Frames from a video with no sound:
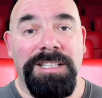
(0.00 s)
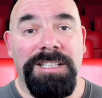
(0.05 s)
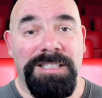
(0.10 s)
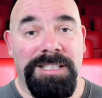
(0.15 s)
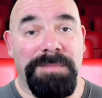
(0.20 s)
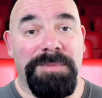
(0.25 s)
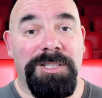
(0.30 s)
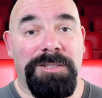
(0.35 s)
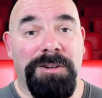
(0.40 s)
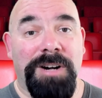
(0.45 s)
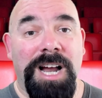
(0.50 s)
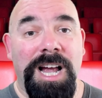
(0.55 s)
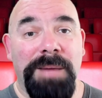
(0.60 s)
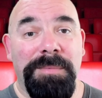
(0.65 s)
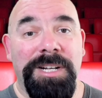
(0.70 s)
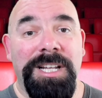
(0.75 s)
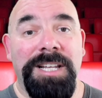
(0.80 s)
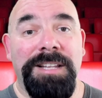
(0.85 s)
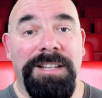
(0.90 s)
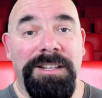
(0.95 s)

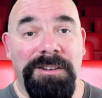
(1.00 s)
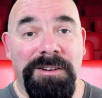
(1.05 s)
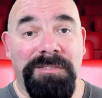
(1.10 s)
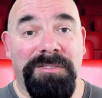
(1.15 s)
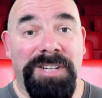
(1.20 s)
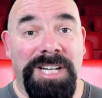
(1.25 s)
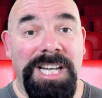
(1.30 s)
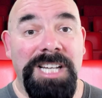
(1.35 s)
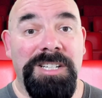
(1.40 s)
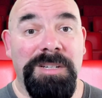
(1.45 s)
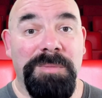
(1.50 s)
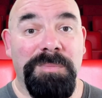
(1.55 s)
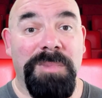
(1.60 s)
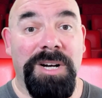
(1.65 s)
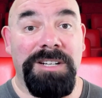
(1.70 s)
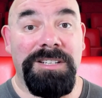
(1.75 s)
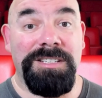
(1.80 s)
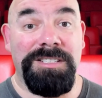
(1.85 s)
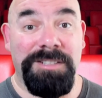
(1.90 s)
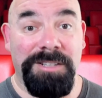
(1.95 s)
subscribe and hit the notification
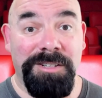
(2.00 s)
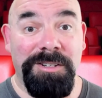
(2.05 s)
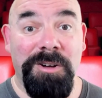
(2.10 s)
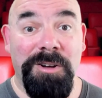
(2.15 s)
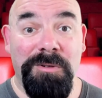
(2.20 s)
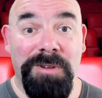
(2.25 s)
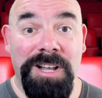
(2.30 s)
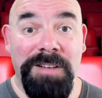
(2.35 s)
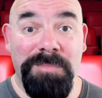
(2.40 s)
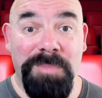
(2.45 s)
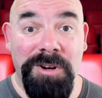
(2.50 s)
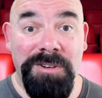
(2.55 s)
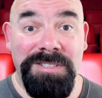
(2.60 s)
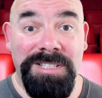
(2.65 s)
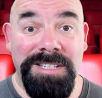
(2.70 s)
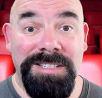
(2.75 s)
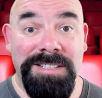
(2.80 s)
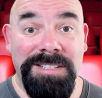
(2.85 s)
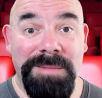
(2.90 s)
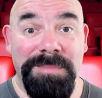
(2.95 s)
button so you know when I've
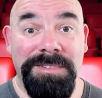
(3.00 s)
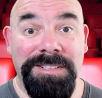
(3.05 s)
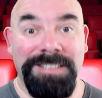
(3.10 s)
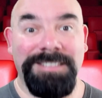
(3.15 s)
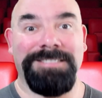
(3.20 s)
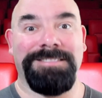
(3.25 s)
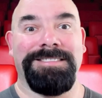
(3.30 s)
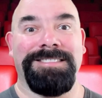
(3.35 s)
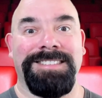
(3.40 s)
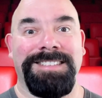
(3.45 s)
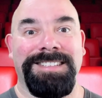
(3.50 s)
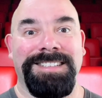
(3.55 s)
posted something new.